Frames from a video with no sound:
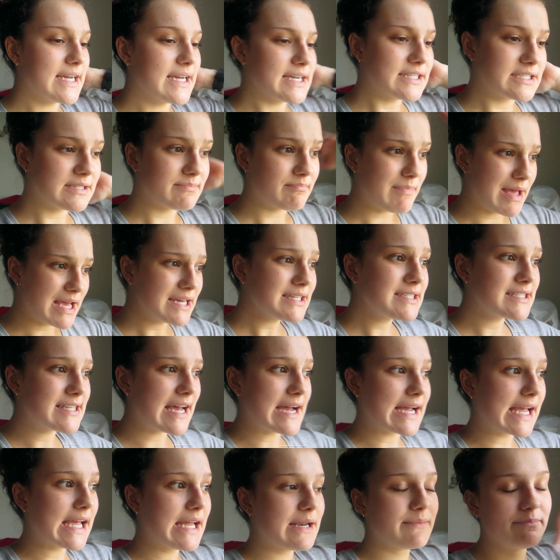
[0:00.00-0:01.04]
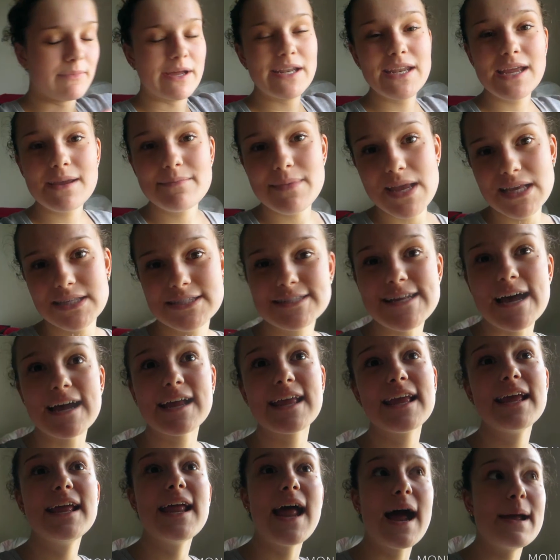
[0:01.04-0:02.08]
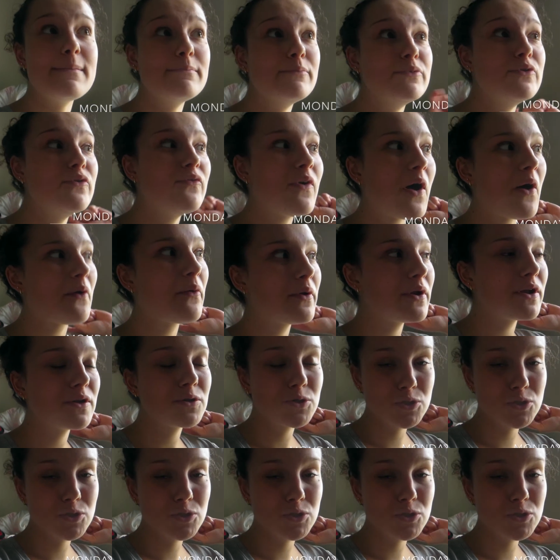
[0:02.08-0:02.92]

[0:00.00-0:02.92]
It's May 2nd, Monday, May 2nd. I move out